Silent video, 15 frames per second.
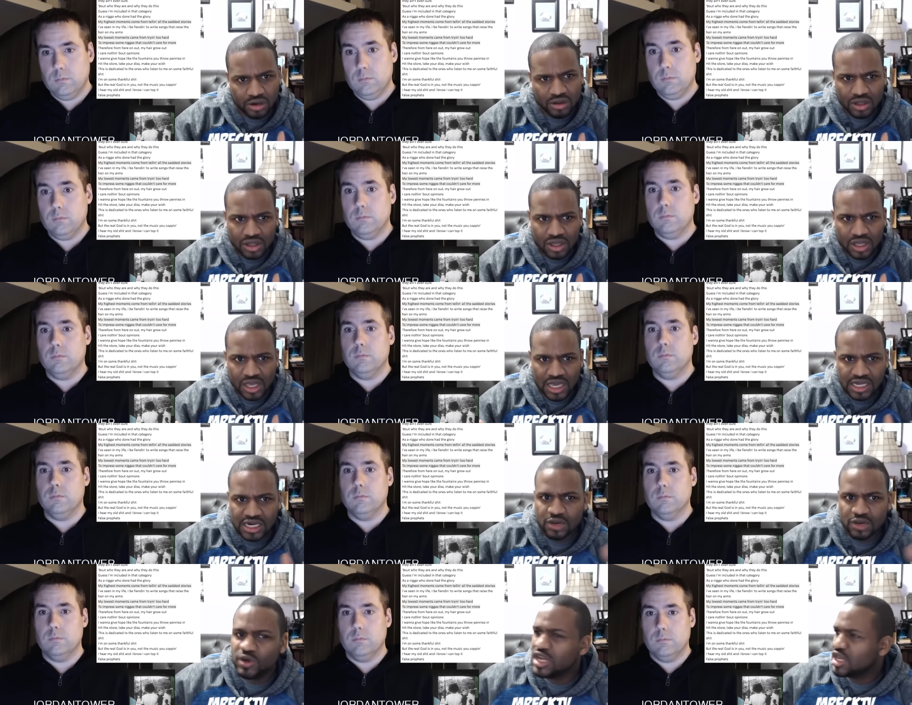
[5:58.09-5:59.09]
Speaker 1: Mm. And then when
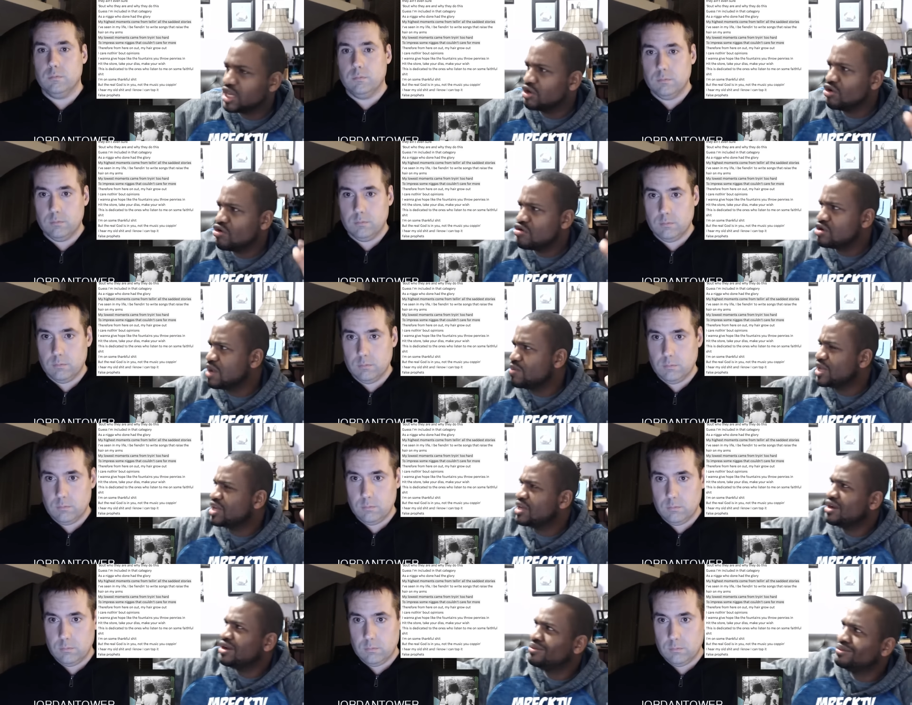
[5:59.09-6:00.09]
they get on, they
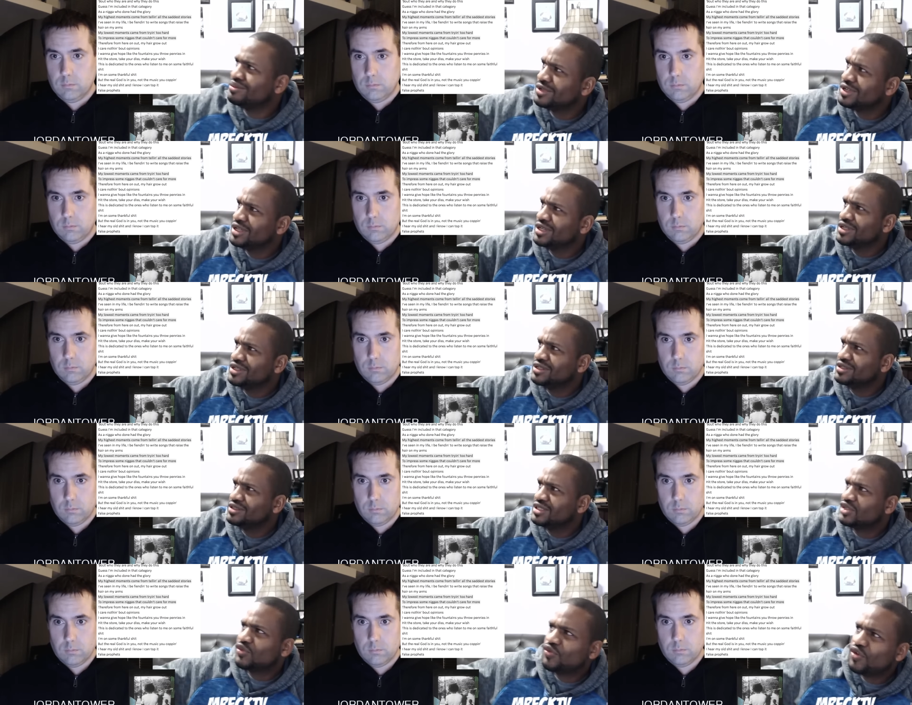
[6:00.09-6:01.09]
become this
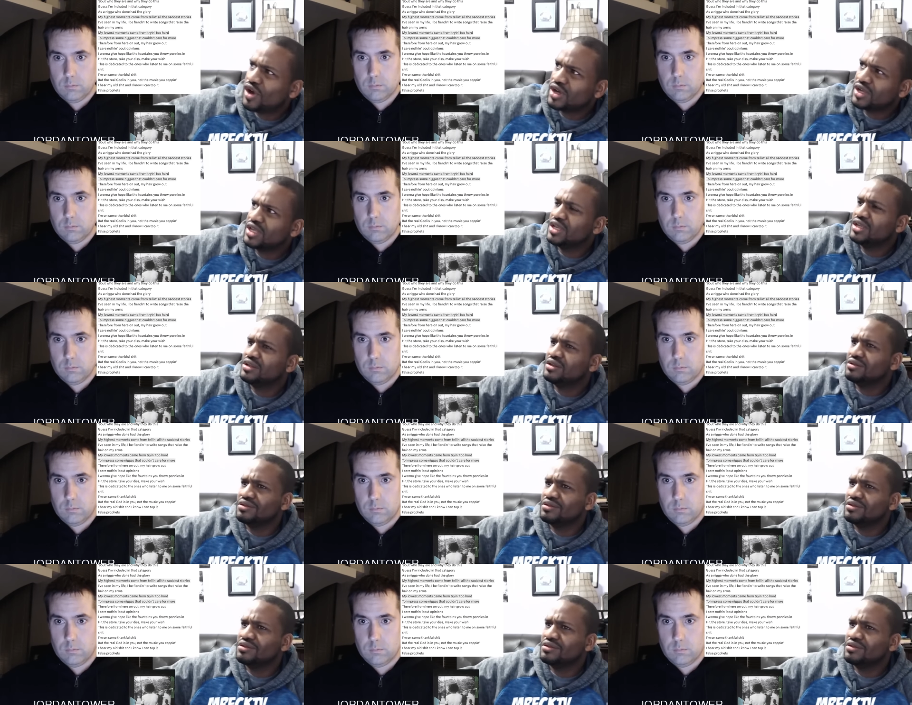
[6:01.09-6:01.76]
fucking